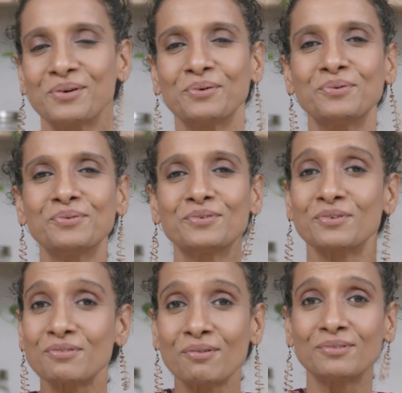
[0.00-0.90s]
who
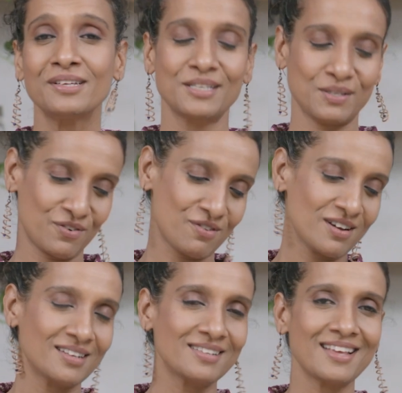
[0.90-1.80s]
grow these for
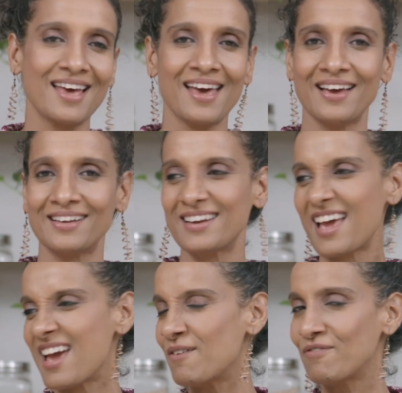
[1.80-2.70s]
us and
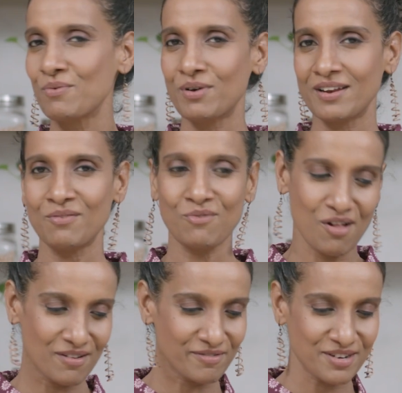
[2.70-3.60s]
everyone
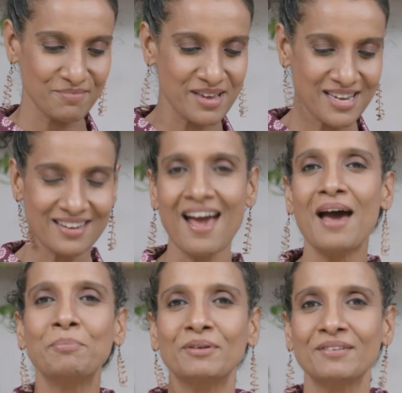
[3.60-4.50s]
involved to make it
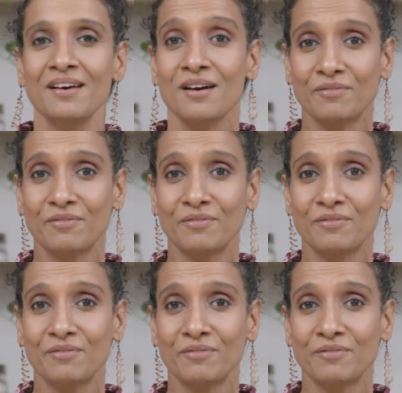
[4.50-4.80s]
happen